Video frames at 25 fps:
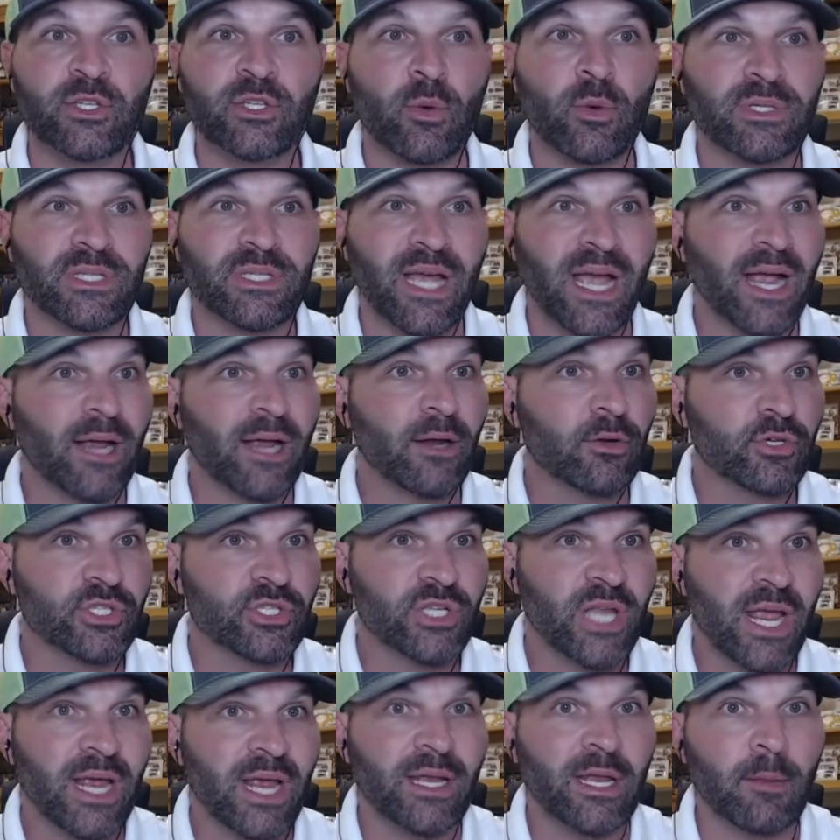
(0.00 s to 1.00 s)
So as I
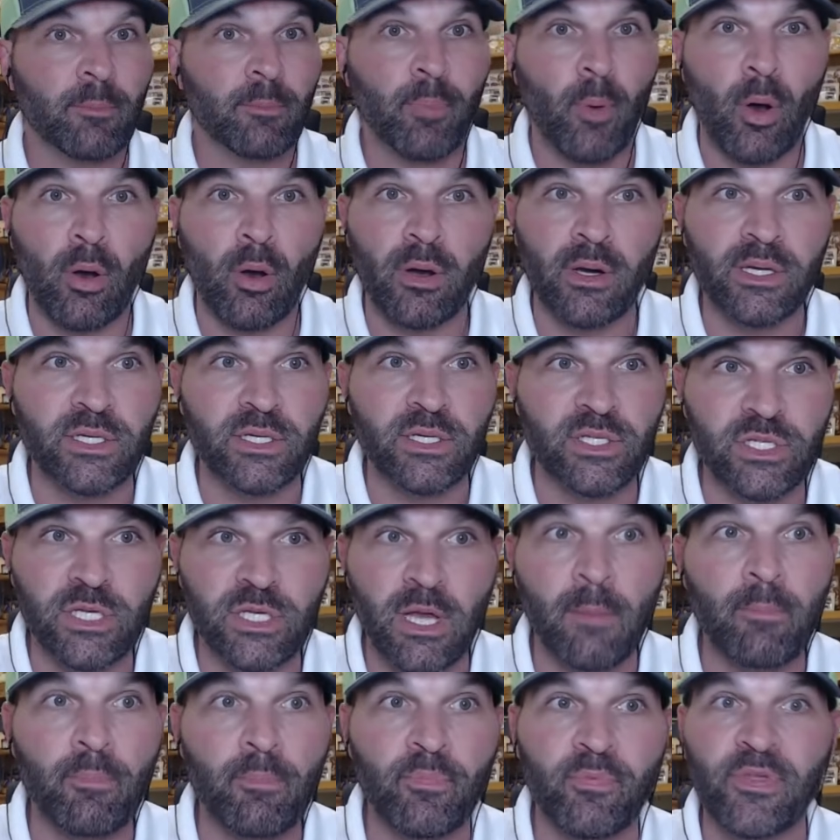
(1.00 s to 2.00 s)
understand it, barring
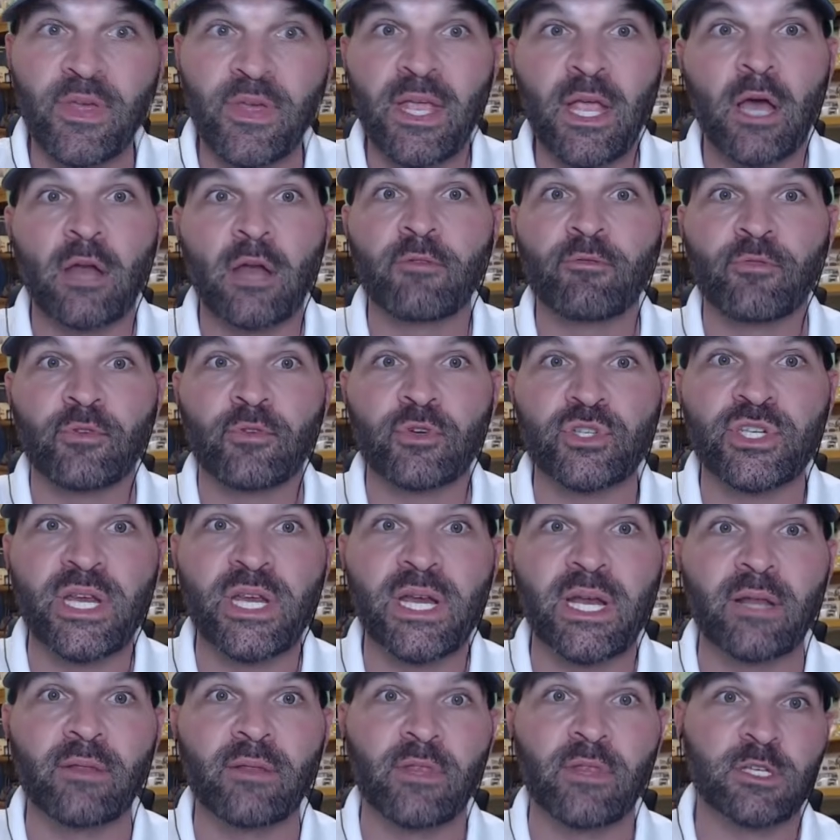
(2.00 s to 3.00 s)
something
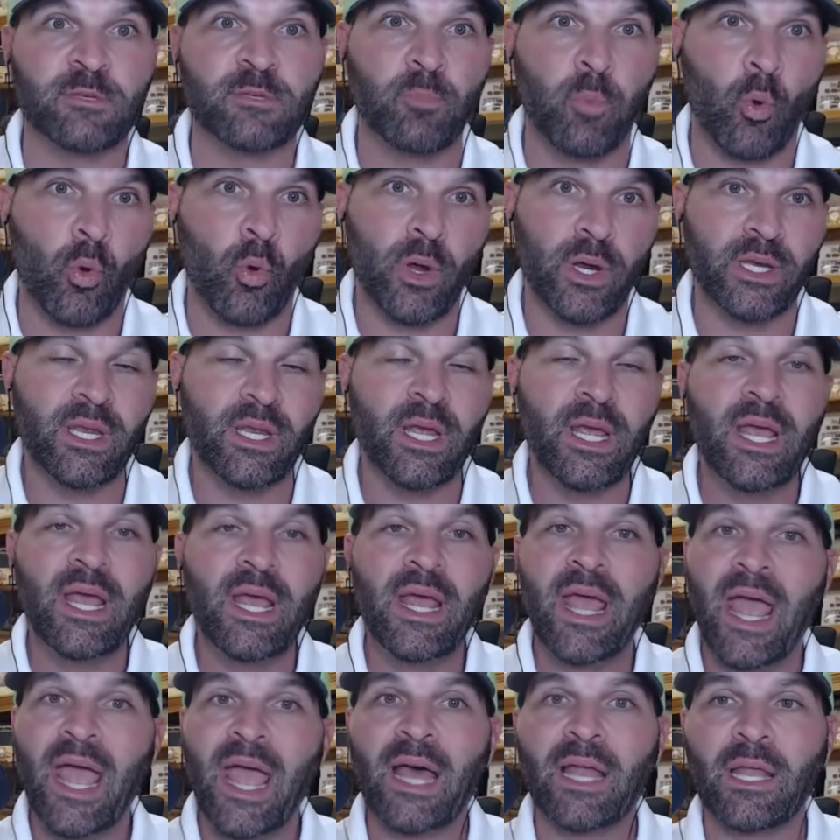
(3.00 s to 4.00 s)
unforeseen at this point,
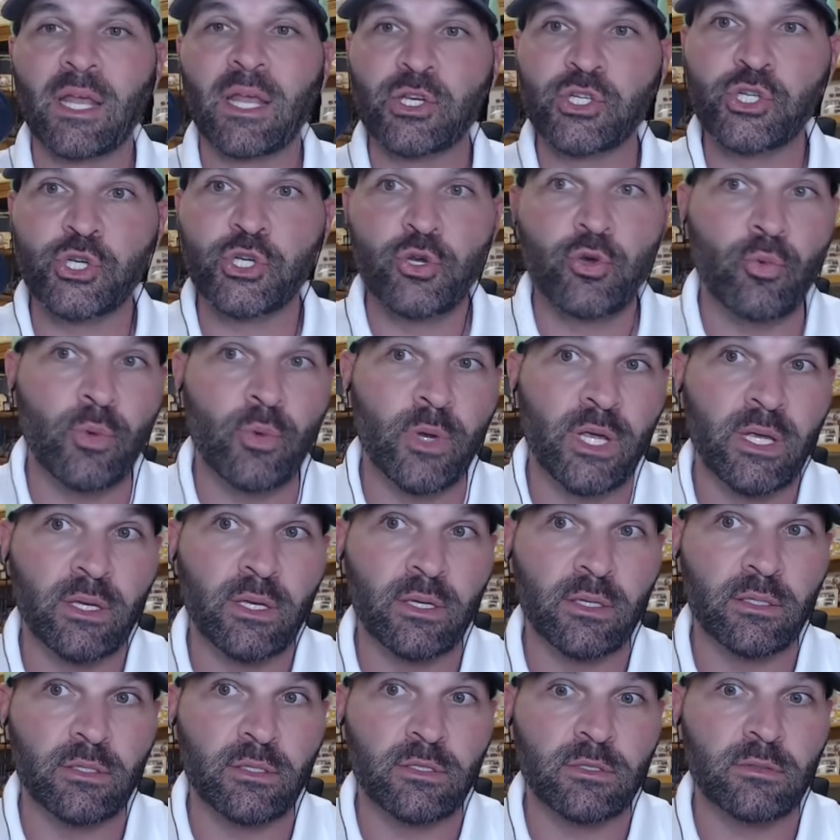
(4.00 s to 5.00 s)
LSU
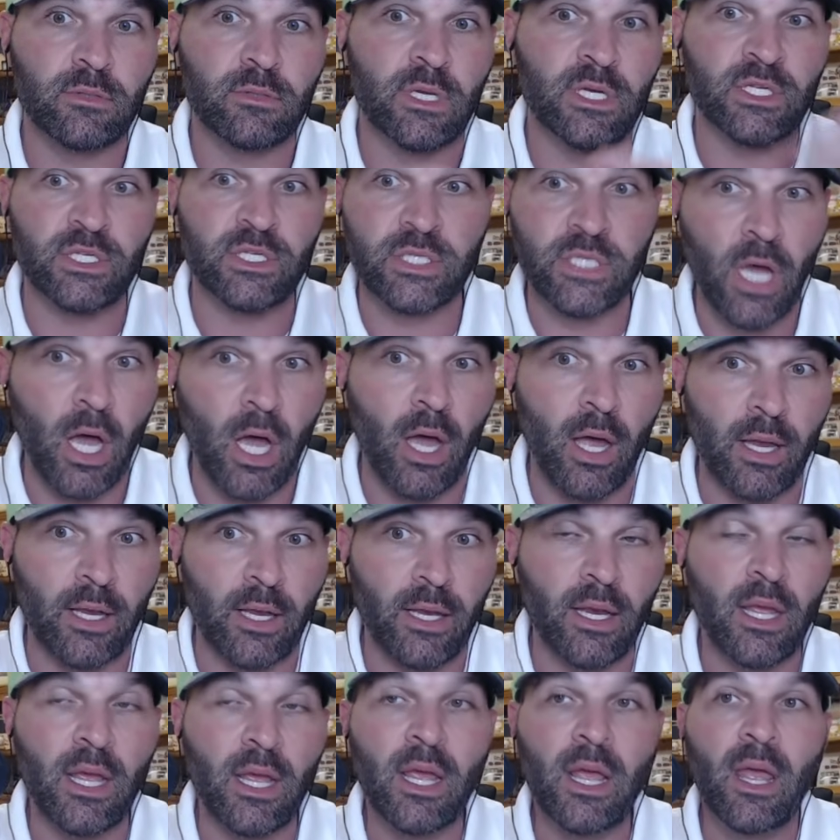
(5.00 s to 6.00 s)
is
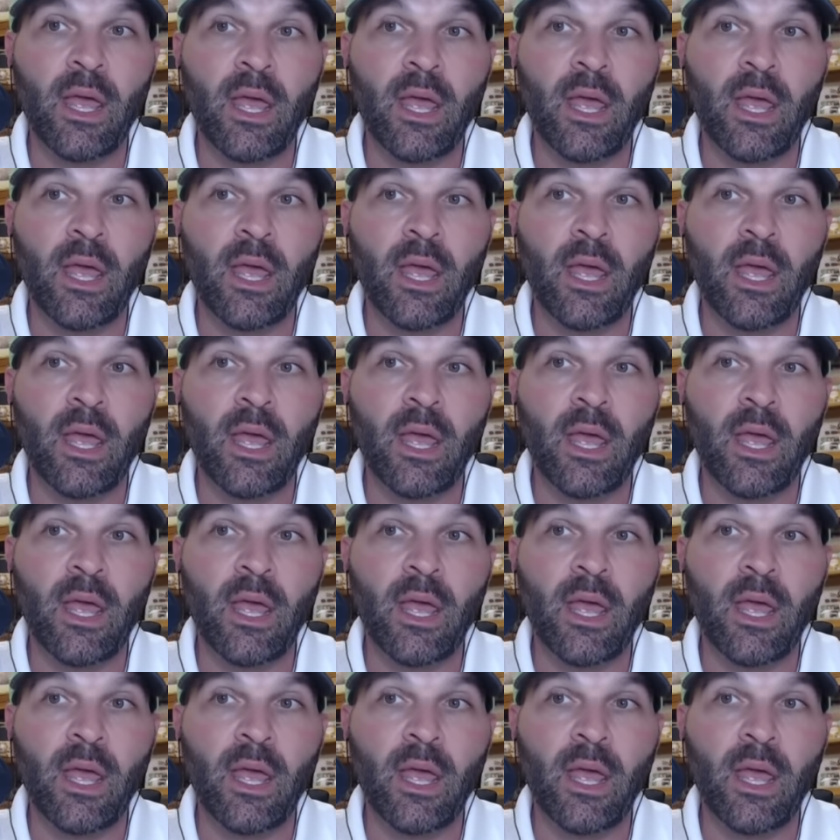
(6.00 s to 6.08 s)
done.